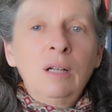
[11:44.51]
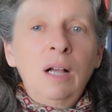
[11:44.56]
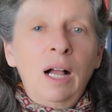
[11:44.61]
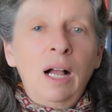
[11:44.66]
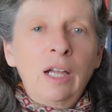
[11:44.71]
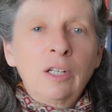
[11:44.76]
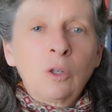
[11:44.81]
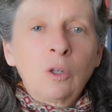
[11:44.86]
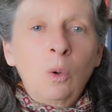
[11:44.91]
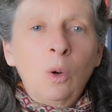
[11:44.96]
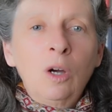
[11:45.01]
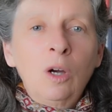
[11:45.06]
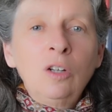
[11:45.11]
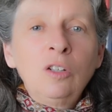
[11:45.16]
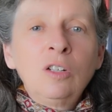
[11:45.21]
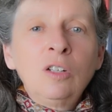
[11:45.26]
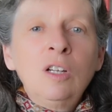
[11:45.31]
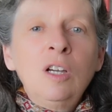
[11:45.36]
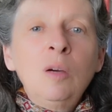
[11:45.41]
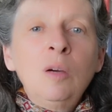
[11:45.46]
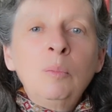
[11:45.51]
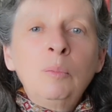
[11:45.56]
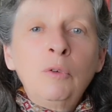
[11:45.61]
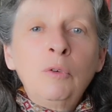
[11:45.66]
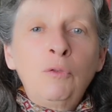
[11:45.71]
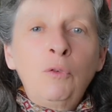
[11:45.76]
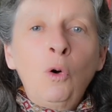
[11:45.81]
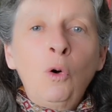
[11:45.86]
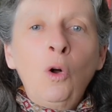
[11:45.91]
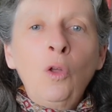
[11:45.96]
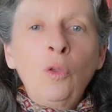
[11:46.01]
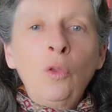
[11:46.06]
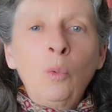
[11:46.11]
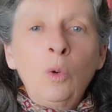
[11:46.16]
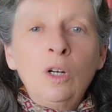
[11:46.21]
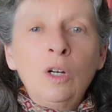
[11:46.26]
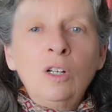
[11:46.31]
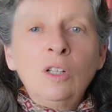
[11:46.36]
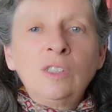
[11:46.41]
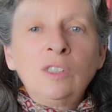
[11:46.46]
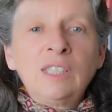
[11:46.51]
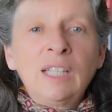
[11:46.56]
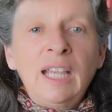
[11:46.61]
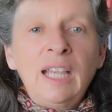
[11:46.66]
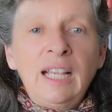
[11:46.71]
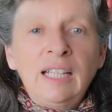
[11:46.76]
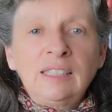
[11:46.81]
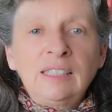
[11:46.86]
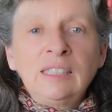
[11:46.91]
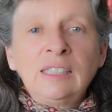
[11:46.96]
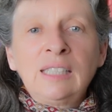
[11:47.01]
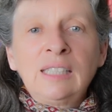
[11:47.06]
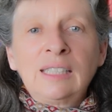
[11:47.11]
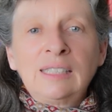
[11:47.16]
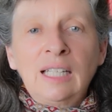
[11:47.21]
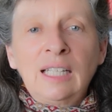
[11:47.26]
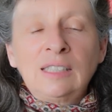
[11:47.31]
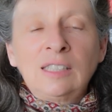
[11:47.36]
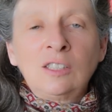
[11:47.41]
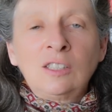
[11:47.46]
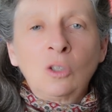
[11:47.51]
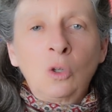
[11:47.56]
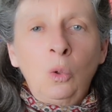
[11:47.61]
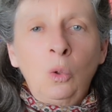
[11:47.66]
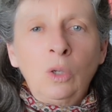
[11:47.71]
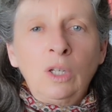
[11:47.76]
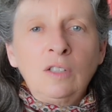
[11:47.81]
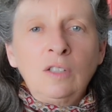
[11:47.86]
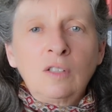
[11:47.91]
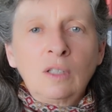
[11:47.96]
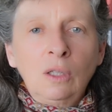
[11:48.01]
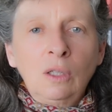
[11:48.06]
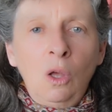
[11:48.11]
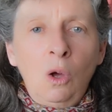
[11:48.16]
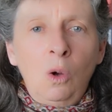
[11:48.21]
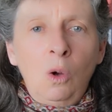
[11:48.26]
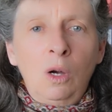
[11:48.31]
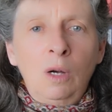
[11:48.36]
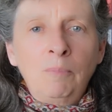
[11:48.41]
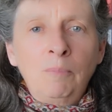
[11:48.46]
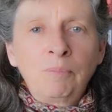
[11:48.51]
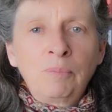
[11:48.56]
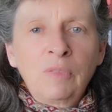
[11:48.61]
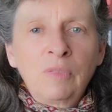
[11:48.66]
unquote, before the words heirs and successors according to law.